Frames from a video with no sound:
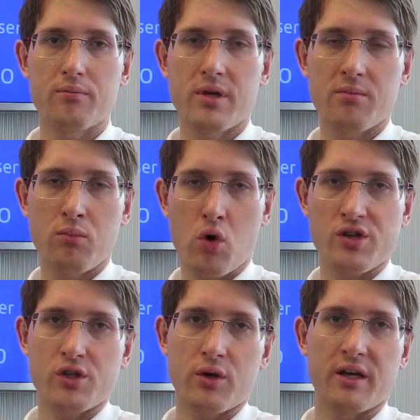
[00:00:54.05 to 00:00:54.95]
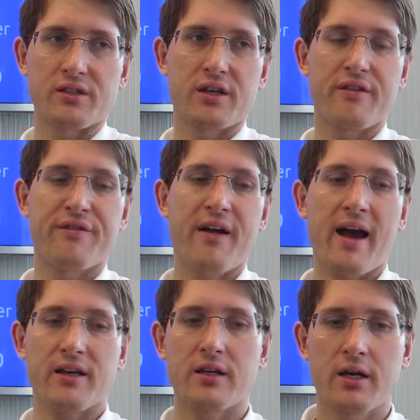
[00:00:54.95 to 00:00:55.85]
being more stressed. In
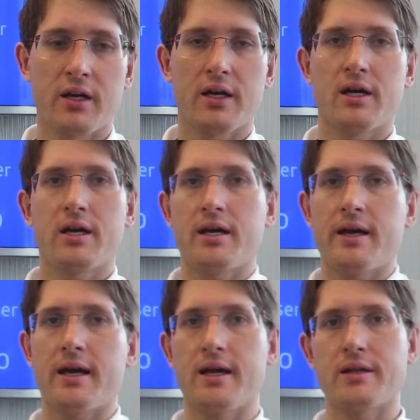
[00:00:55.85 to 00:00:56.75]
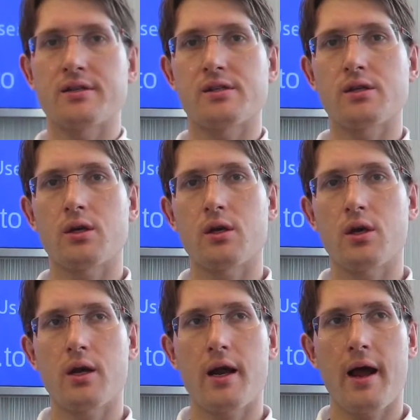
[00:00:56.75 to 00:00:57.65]
fact, it's
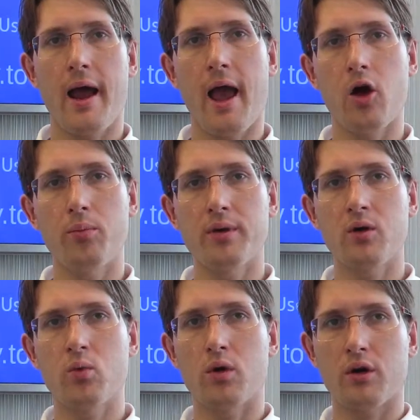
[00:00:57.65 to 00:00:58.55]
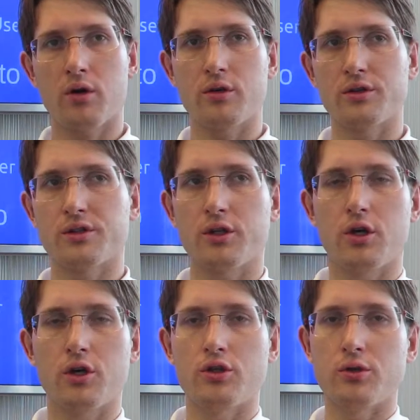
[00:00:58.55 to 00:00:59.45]
helping workers
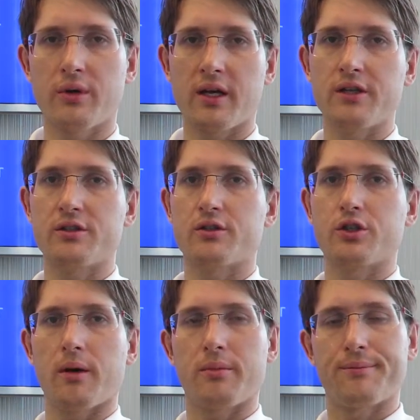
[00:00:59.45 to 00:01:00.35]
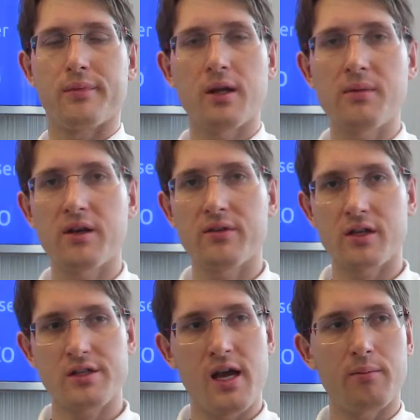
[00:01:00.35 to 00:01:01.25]
do an easier job. Let me give an
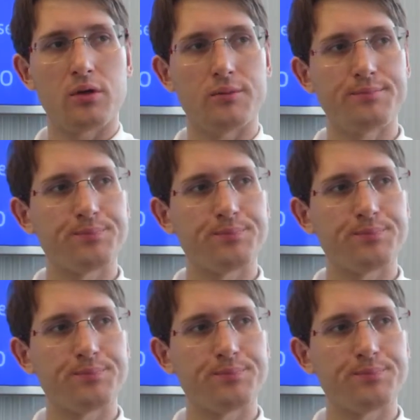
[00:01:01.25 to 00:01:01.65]
example.